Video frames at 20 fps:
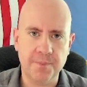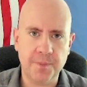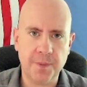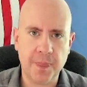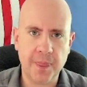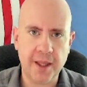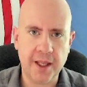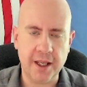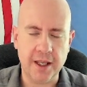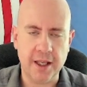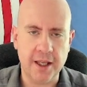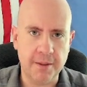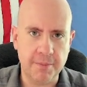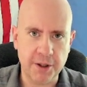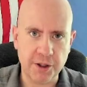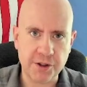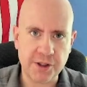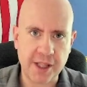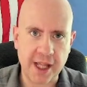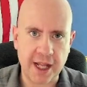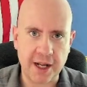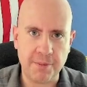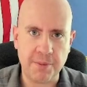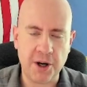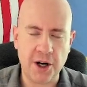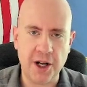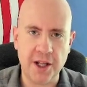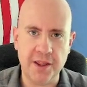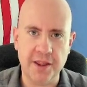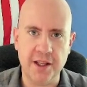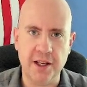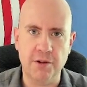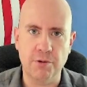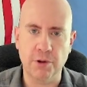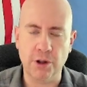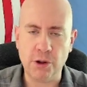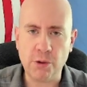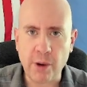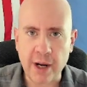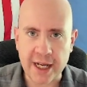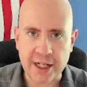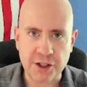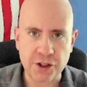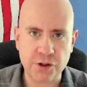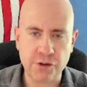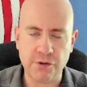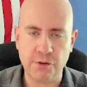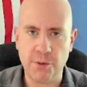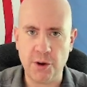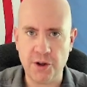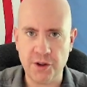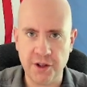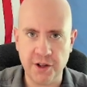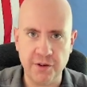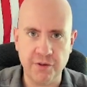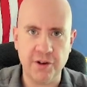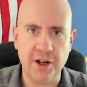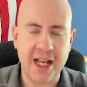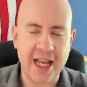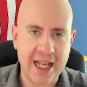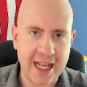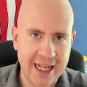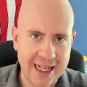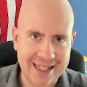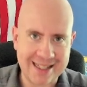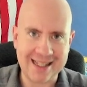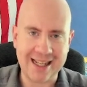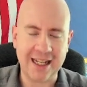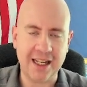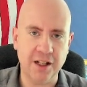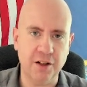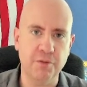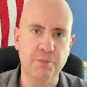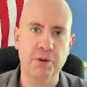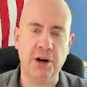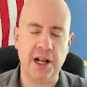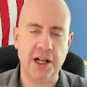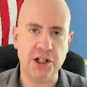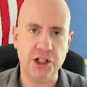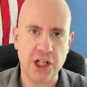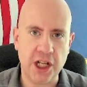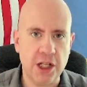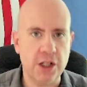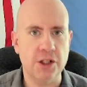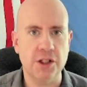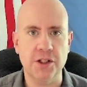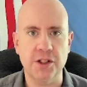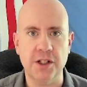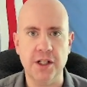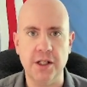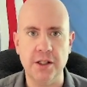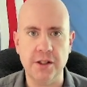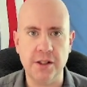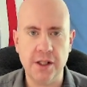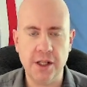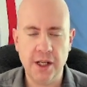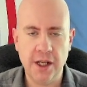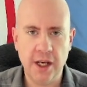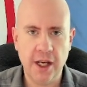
he builds that upon the requests from all the different executive branch agencies,